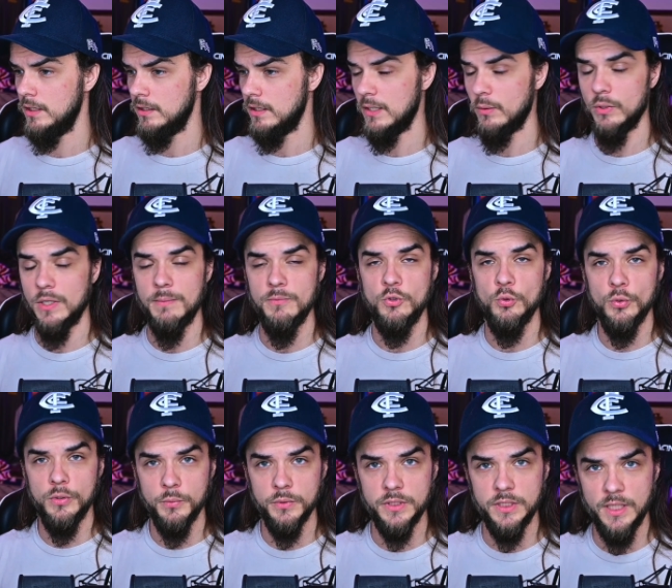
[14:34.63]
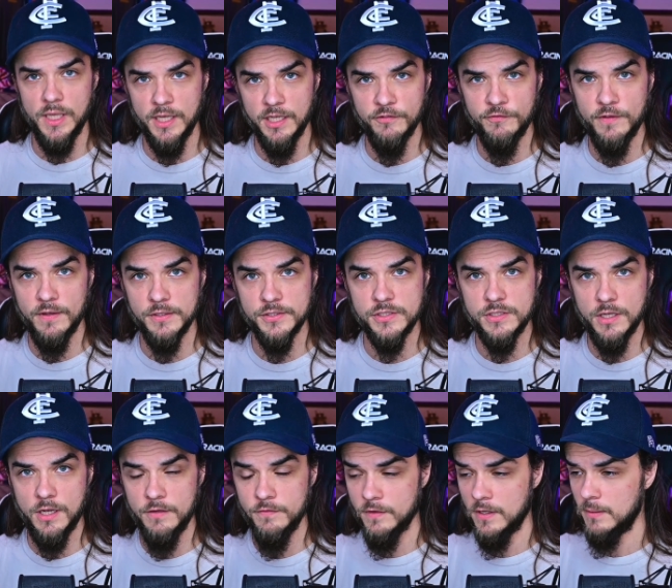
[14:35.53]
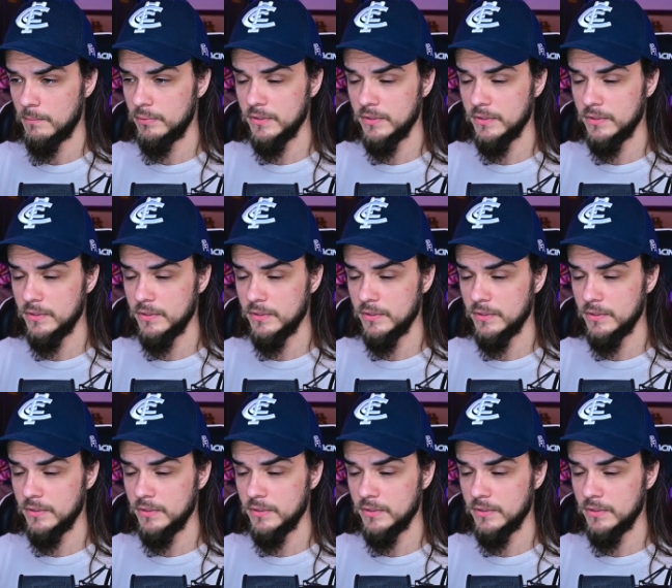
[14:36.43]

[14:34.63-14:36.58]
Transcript: like what I'm doing with the A F L stuff,